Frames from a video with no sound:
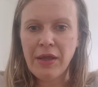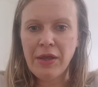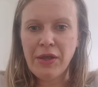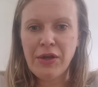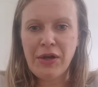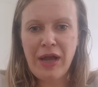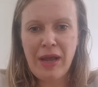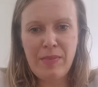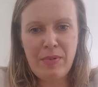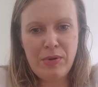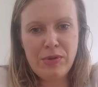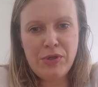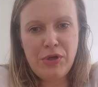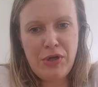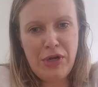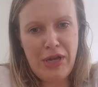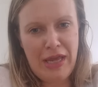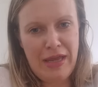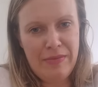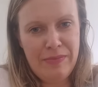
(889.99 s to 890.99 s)
your eyebrows are
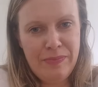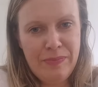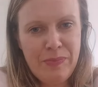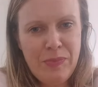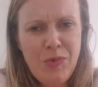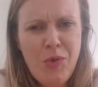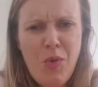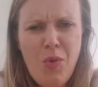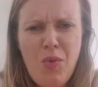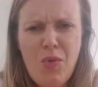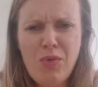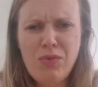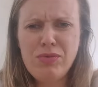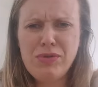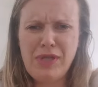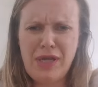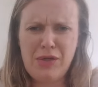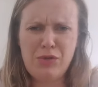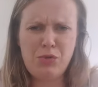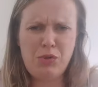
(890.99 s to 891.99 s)
grey. Oh,
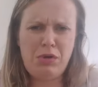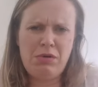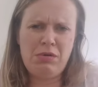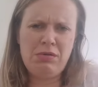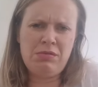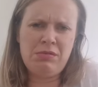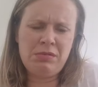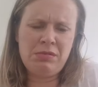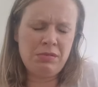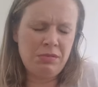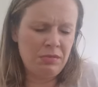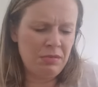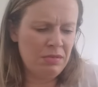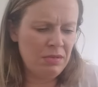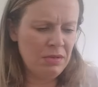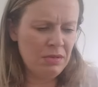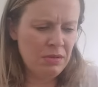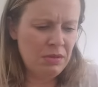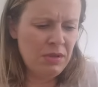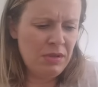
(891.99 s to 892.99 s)
Sandra,
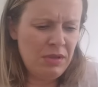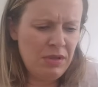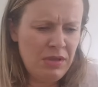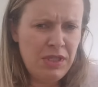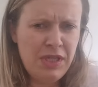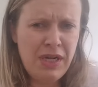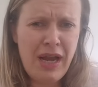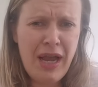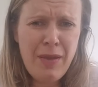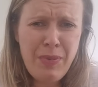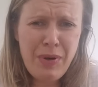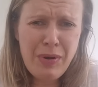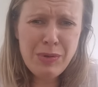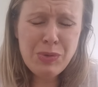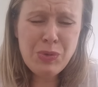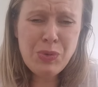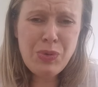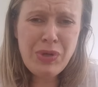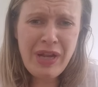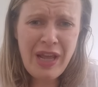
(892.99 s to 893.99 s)
your eyebrows
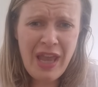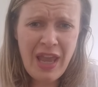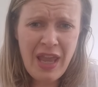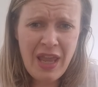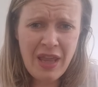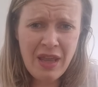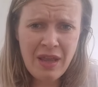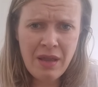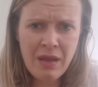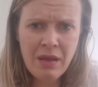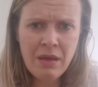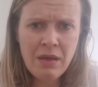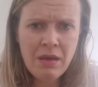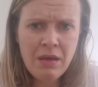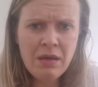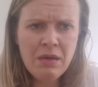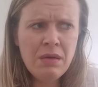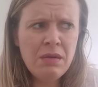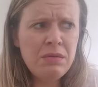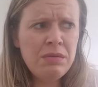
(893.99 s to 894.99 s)
go grey.
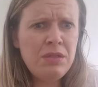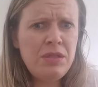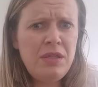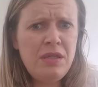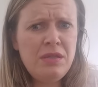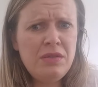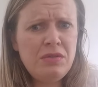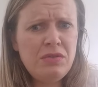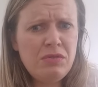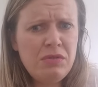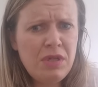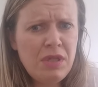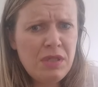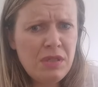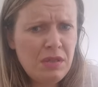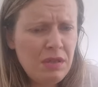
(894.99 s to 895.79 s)
Oh, Jesus Christ